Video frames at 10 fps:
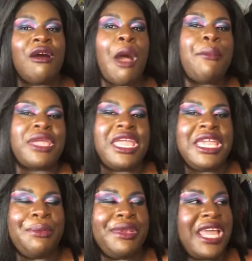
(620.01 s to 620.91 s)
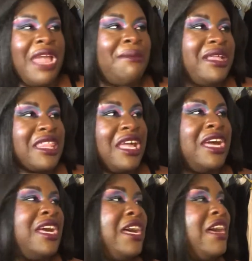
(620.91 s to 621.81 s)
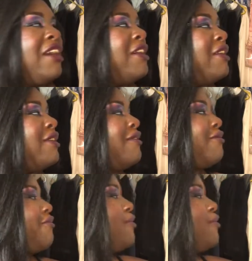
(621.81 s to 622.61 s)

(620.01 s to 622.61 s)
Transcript: I'm gonna give him a name of uh uh